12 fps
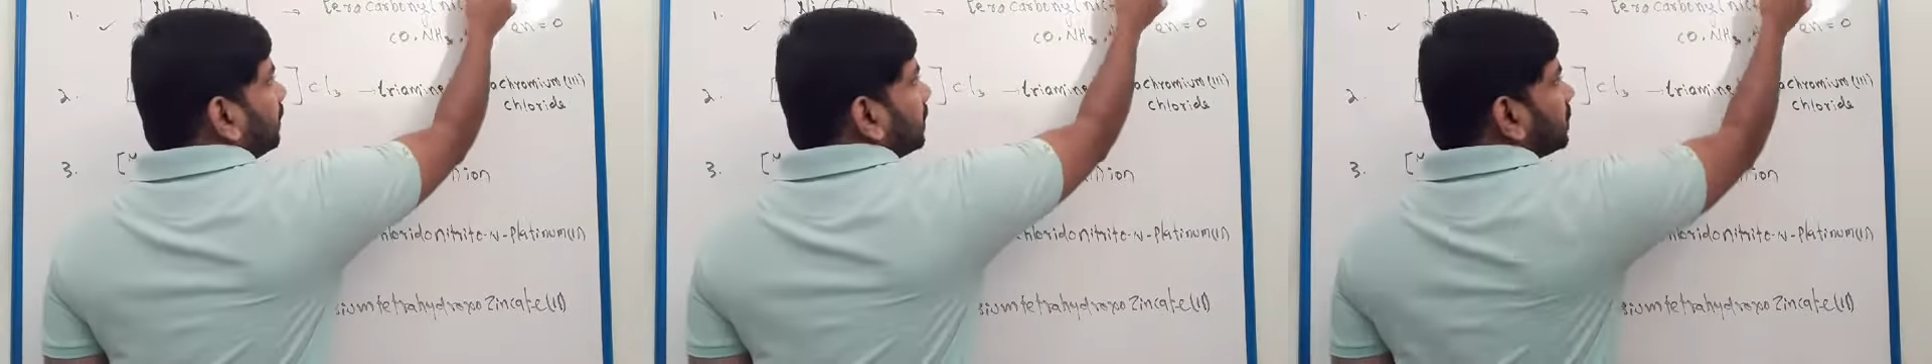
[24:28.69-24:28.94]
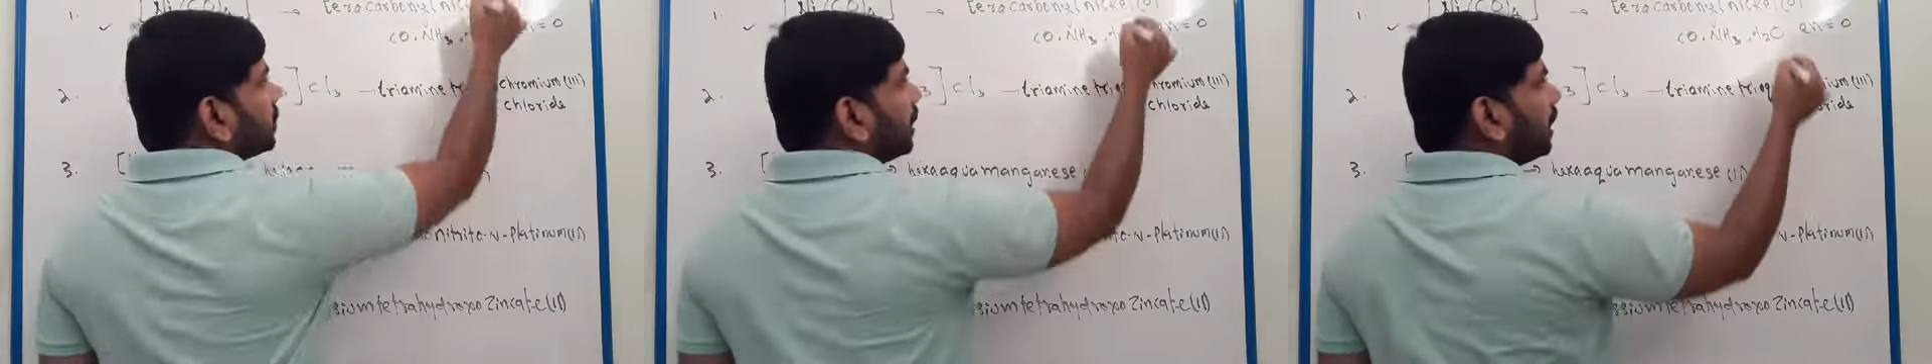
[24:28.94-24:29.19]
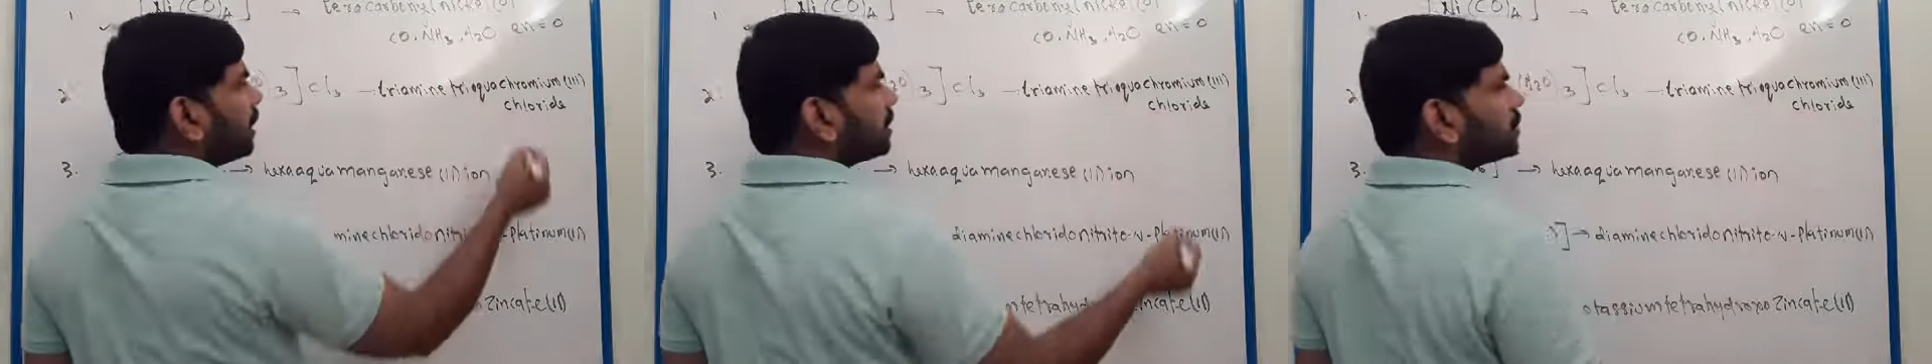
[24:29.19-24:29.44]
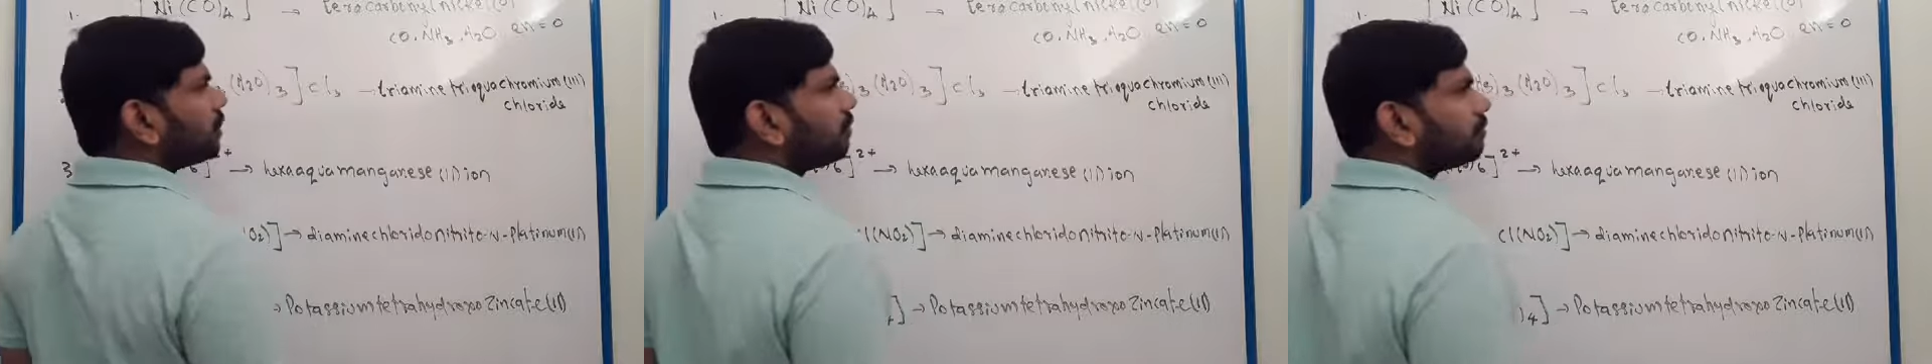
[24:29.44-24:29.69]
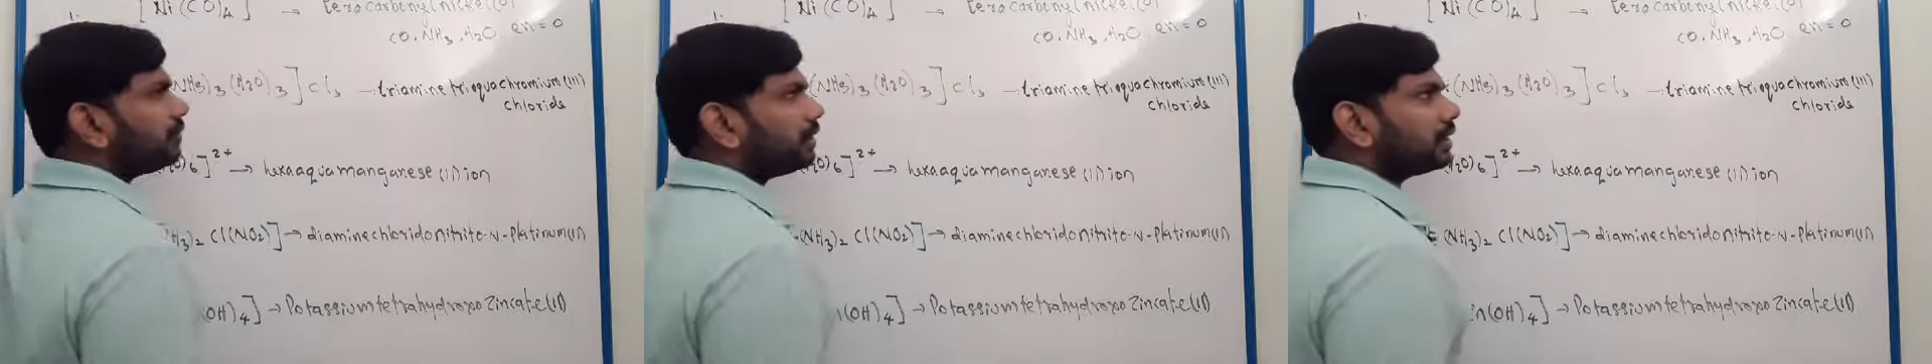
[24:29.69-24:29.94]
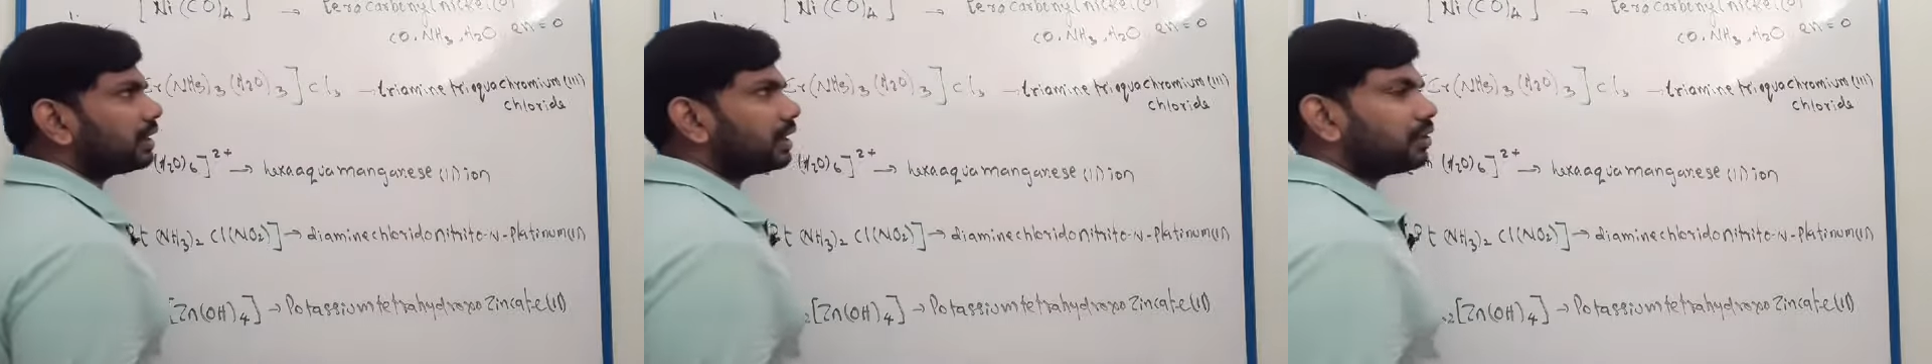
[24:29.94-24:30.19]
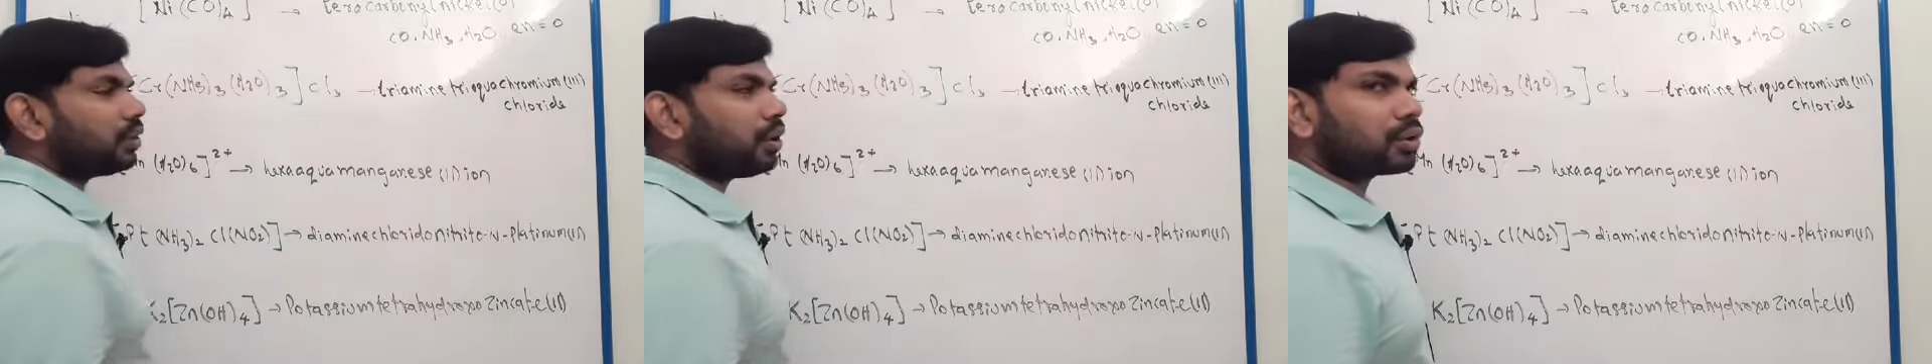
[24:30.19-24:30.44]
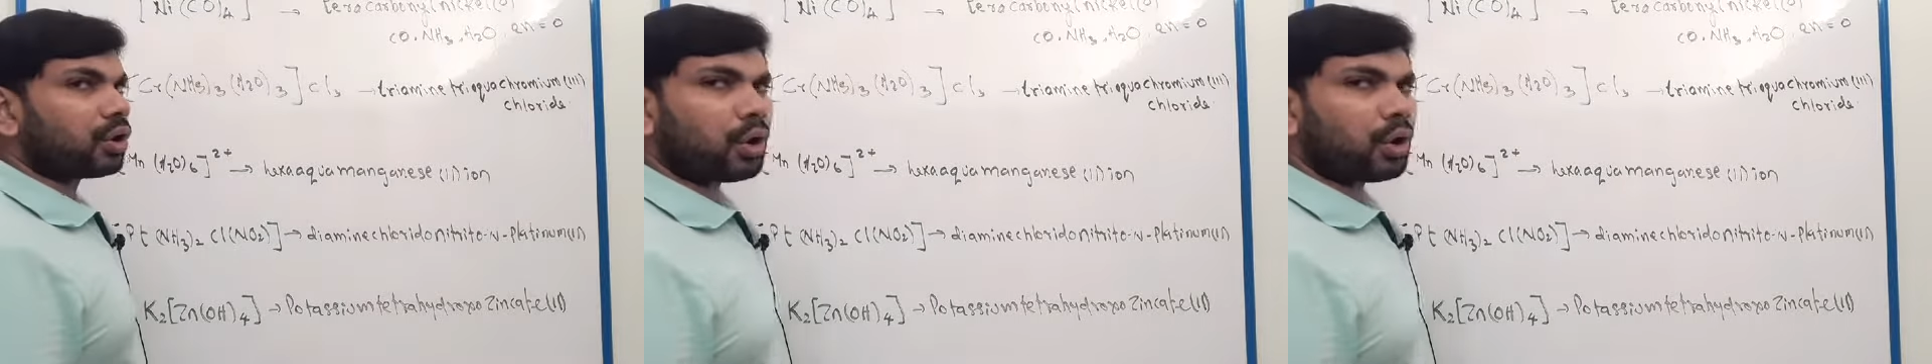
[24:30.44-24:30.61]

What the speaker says: the charge of nickel or